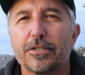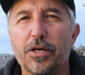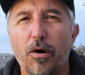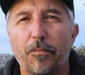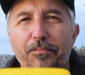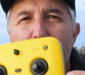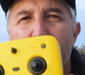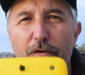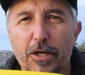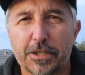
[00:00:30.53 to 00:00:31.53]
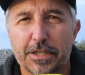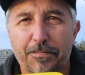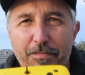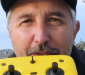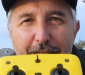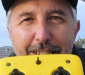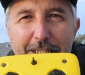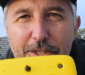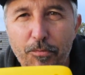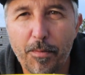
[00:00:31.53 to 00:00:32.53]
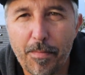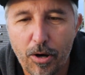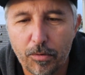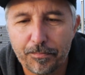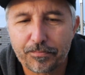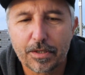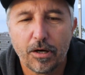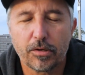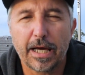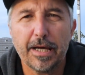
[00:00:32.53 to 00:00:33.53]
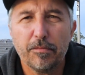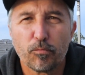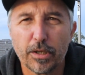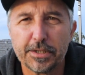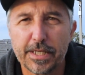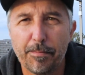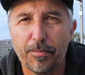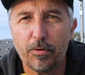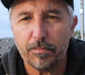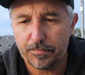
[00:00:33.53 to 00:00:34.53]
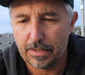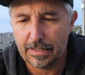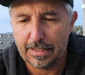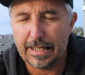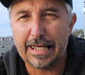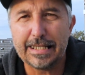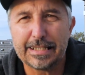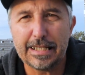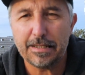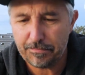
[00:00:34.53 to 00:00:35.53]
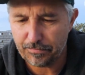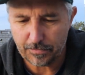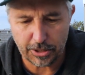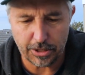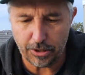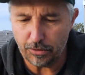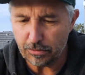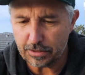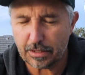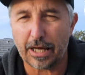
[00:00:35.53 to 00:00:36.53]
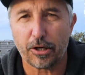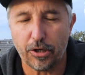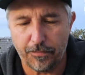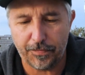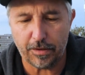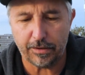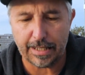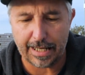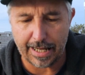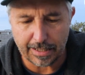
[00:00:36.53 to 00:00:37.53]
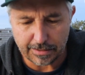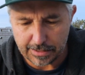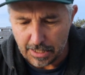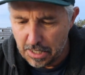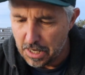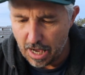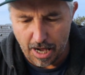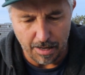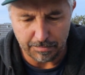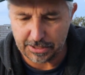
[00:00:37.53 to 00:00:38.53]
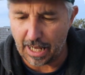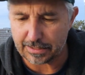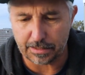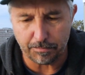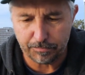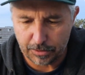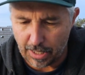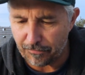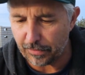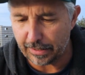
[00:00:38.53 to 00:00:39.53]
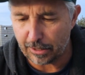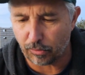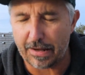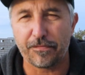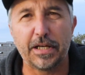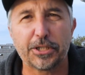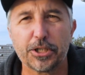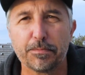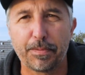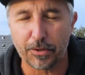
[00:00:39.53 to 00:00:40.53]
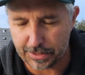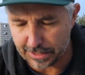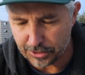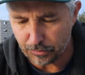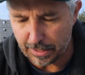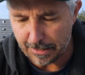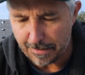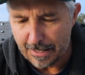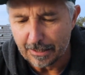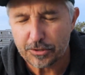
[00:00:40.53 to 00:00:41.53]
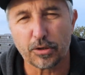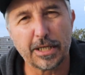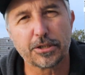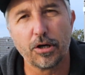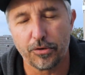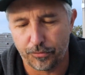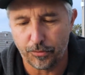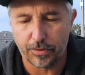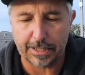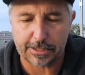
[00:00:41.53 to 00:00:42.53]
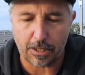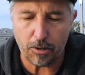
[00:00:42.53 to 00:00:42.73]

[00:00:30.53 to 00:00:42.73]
So first, this is the remote, okay? Real simple, easy to use, got a good feel in the hands. It's got some definitely great features built into it. So let's go through these.